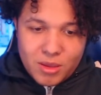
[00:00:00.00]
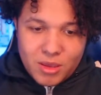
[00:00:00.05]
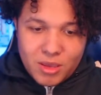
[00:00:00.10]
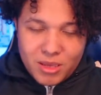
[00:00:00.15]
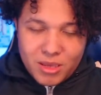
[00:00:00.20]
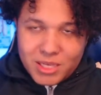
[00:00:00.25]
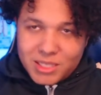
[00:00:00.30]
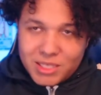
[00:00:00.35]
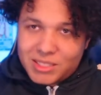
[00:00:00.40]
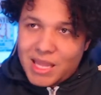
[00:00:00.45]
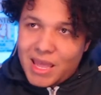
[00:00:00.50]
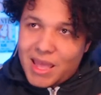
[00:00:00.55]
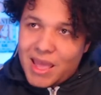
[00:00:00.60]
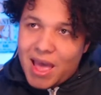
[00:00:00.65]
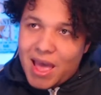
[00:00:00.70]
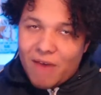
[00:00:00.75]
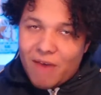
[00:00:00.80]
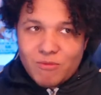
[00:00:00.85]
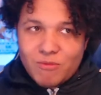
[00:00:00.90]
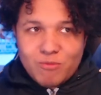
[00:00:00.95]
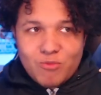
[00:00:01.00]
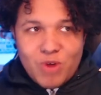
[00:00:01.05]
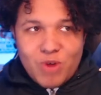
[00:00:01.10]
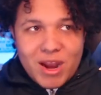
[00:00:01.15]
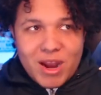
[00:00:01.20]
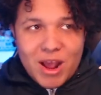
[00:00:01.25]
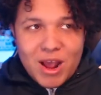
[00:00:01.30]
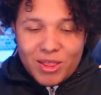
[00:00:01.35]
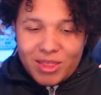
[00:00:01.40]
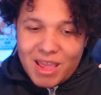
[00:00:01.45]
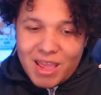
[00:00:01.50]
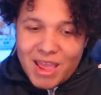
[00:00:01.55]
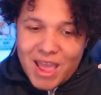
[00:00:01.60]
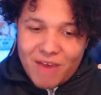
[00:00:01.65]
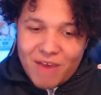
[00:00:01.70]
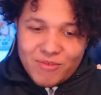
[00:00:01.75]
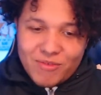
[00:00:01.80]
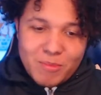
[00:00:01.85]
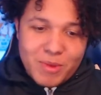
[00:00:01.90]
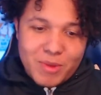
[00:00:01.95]
because they have him right now. They
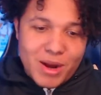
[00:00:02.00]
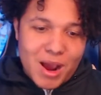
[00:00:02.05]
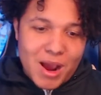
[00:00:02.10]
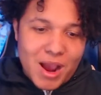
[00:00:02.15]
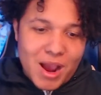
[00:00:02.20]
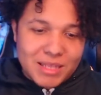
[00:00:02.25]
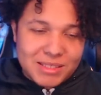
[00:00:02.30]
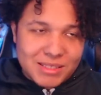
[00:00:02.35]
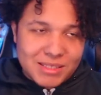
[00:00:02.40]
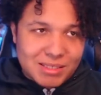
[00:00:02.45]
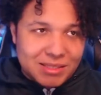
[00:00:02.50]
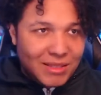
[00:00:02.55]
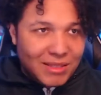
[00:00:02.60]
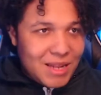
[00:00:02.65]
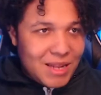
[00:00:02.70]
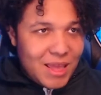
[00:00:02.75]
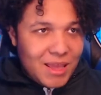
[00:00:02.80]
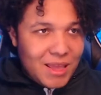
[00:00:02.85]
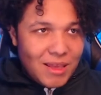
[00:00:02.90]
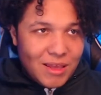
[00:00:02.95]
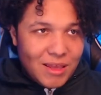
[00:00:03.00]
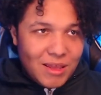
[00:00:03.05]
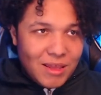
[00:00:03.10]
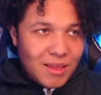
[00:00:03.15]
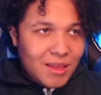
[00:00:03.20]
have him in a like